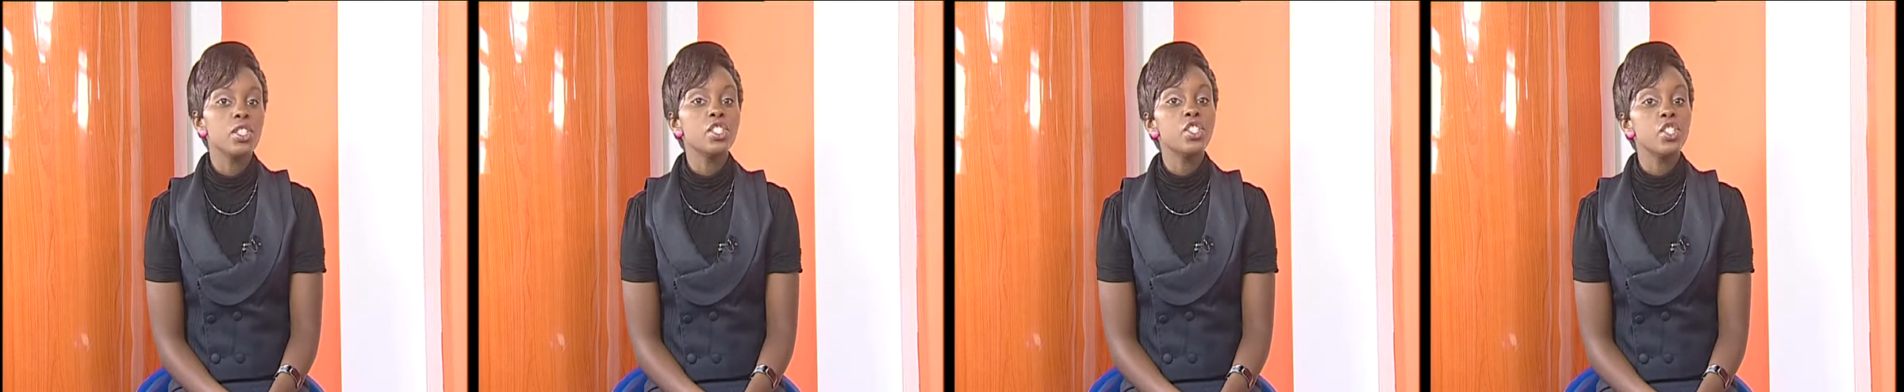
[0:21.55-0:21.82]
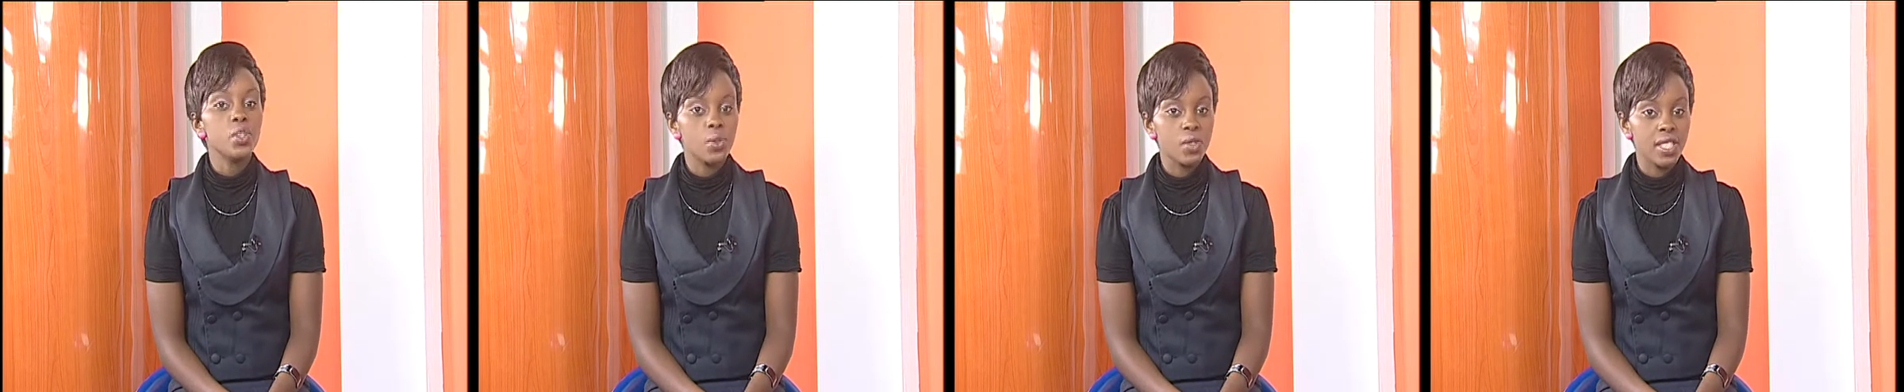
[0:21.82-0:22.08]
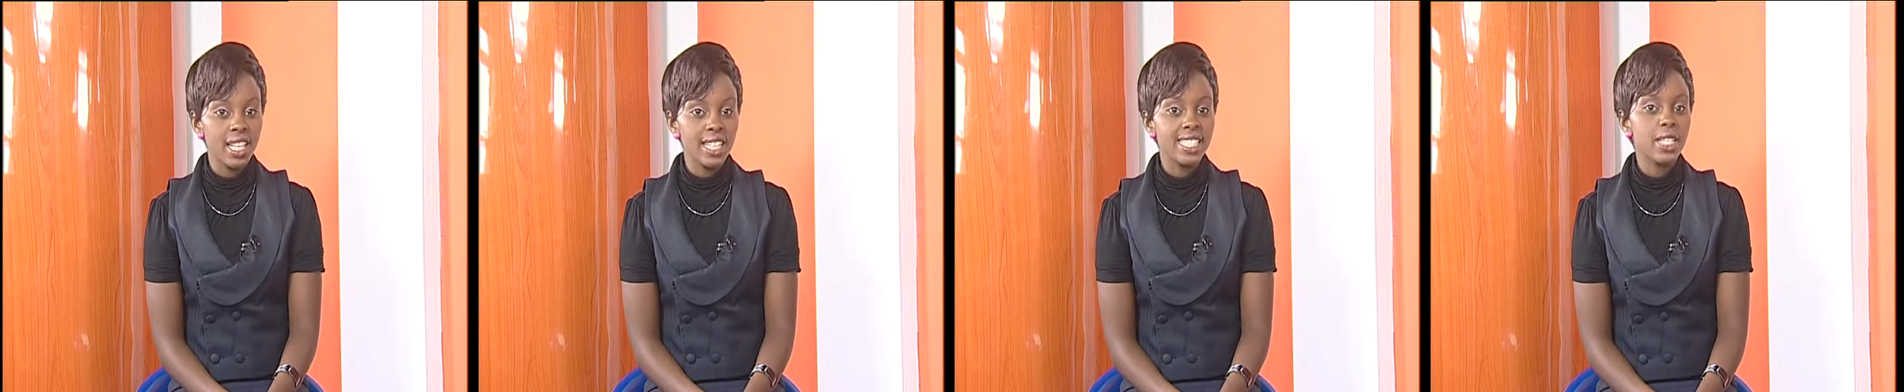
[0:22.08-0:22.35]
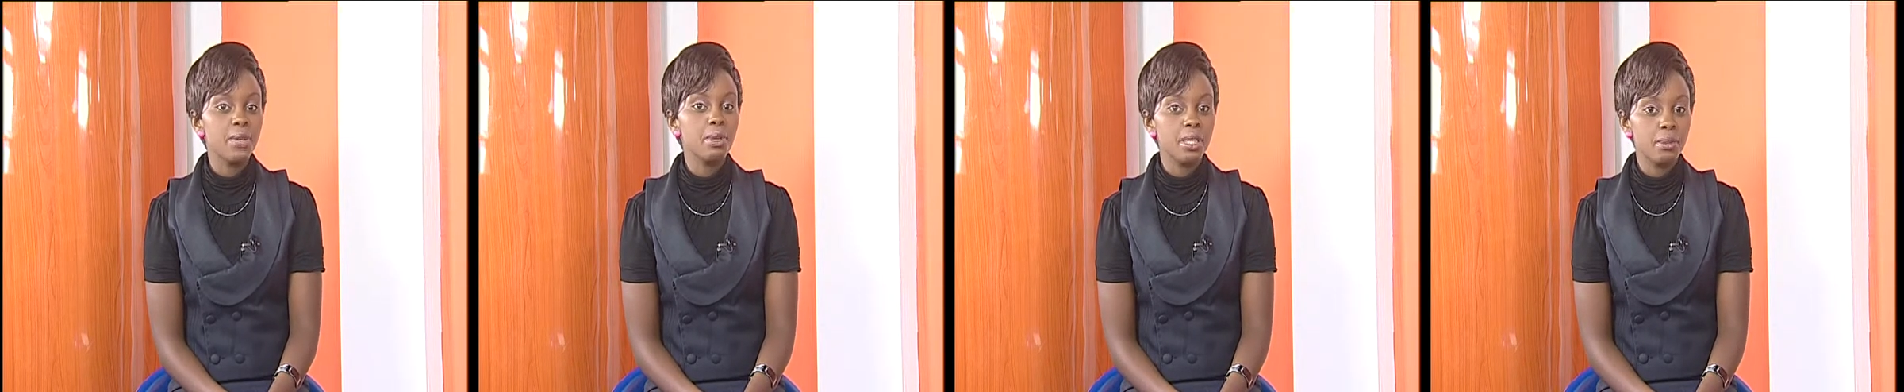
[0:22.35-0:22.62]
issues that
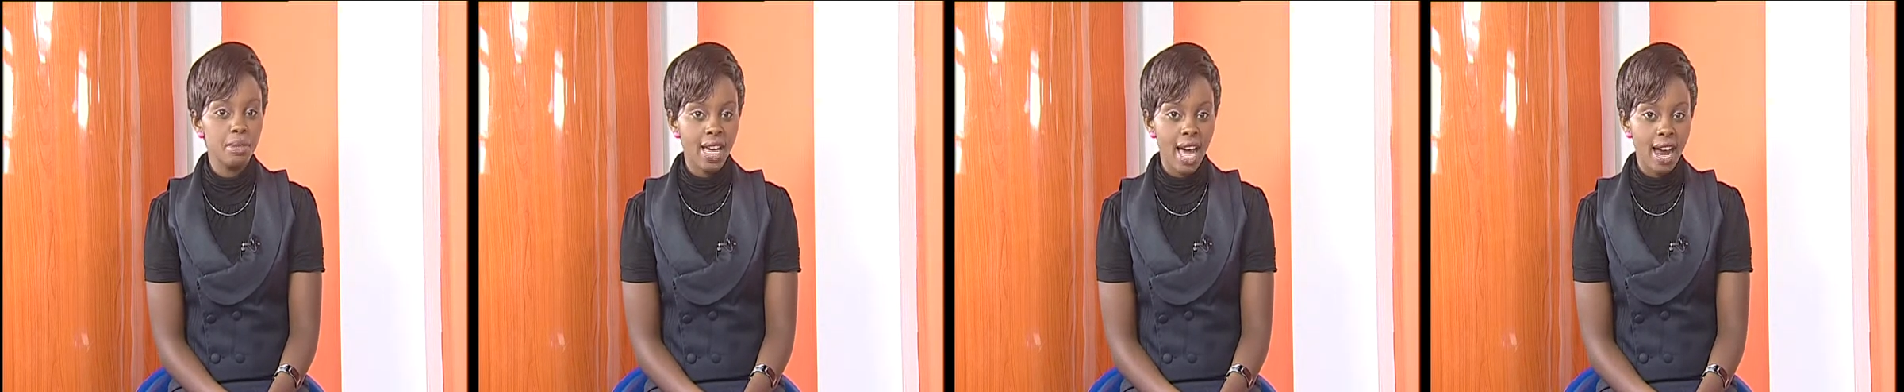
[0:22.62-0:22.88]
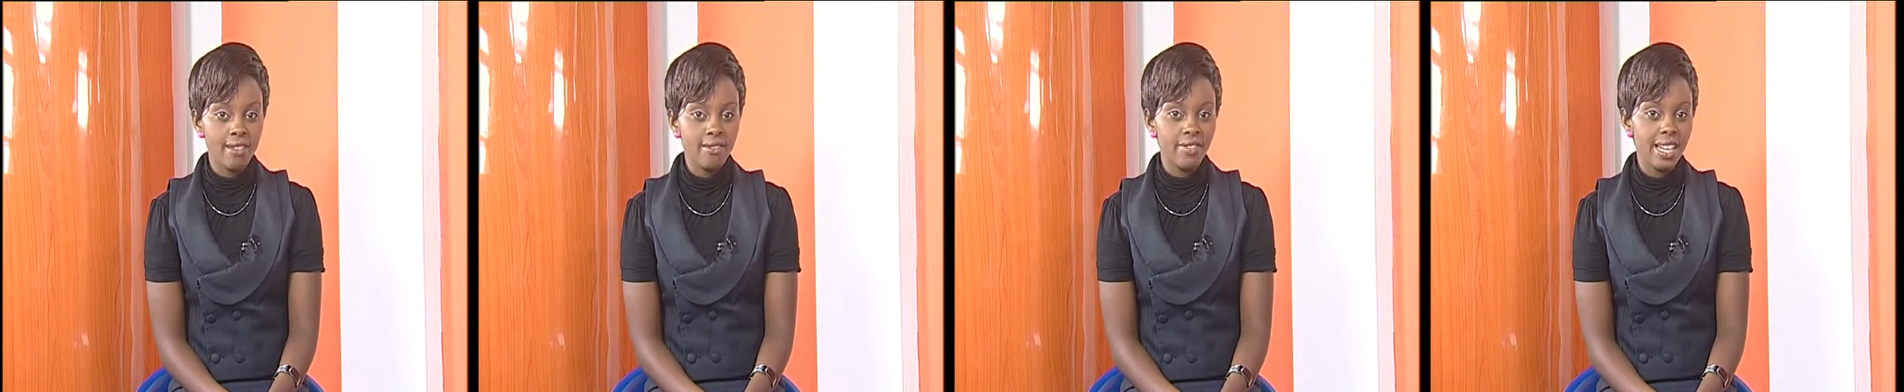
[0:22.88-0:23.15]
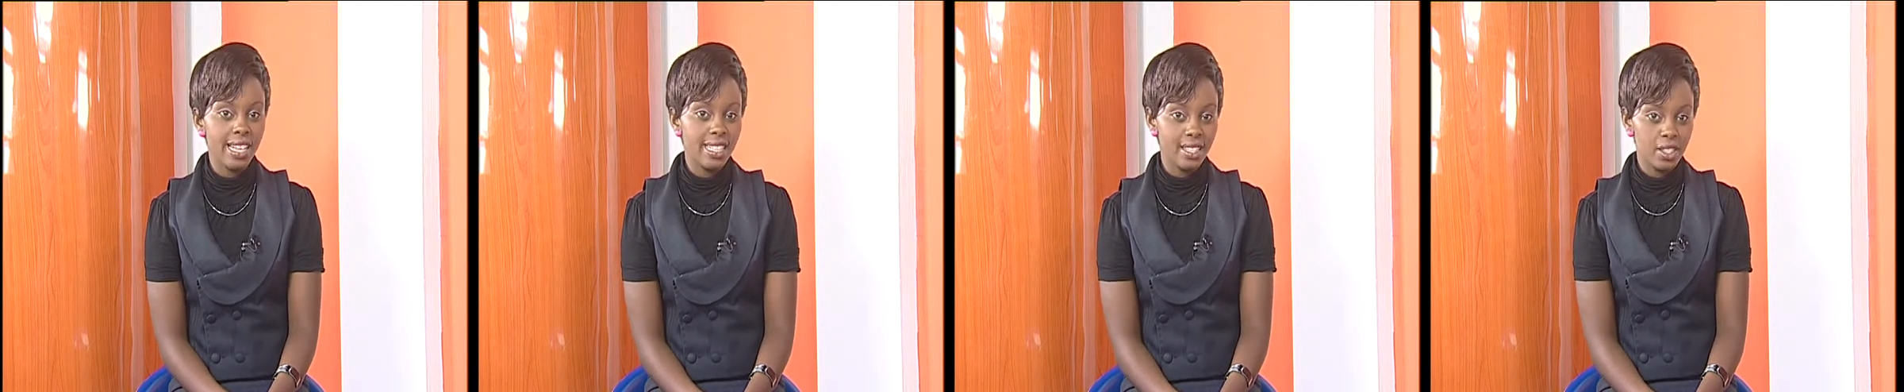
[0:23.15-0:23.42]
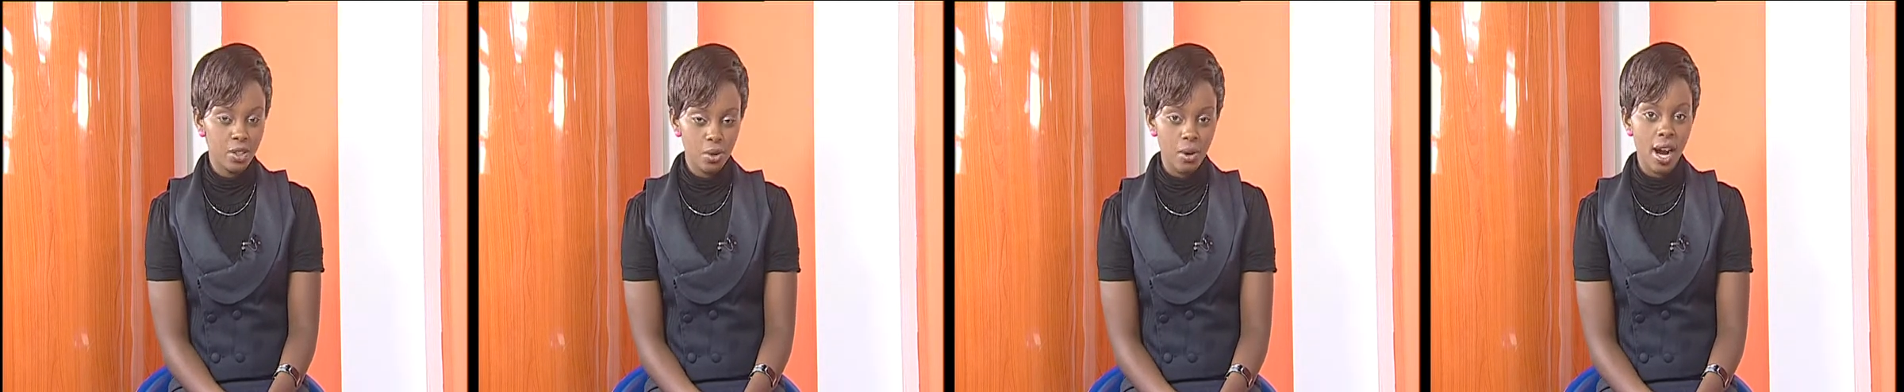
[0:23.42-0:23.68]
he will be
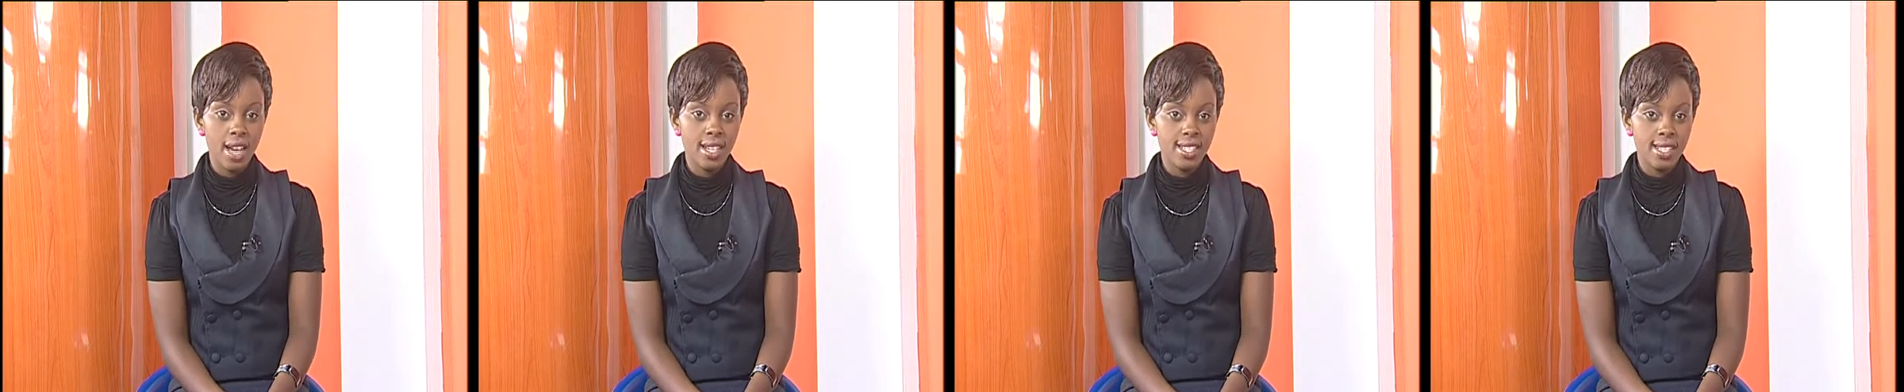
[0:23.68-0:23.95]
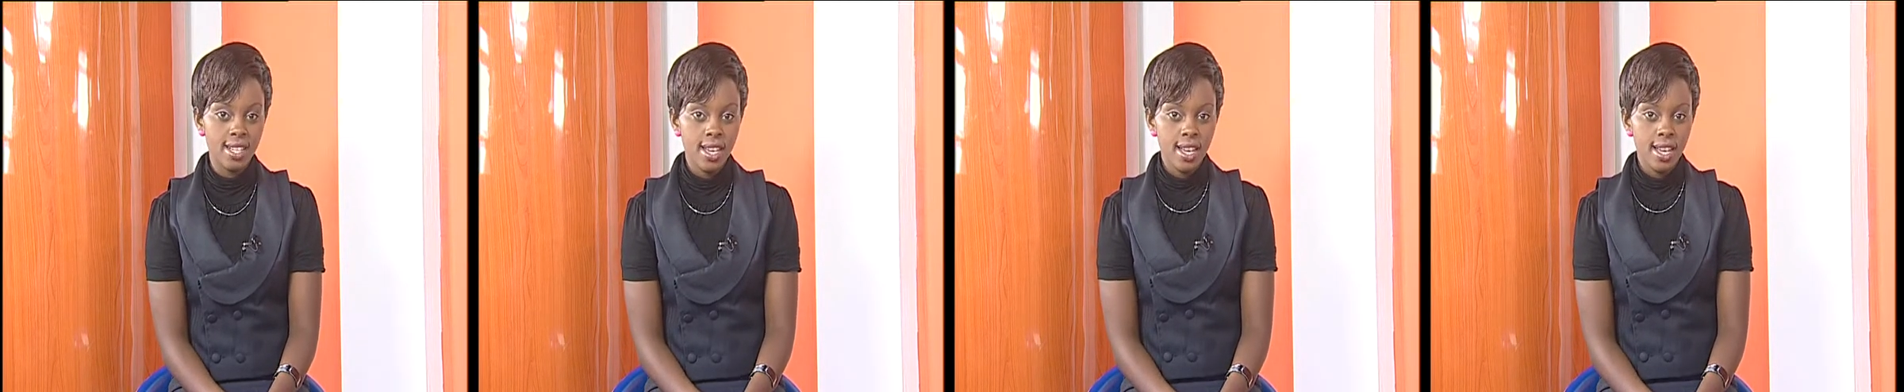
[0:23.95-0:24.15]
unveiling to us.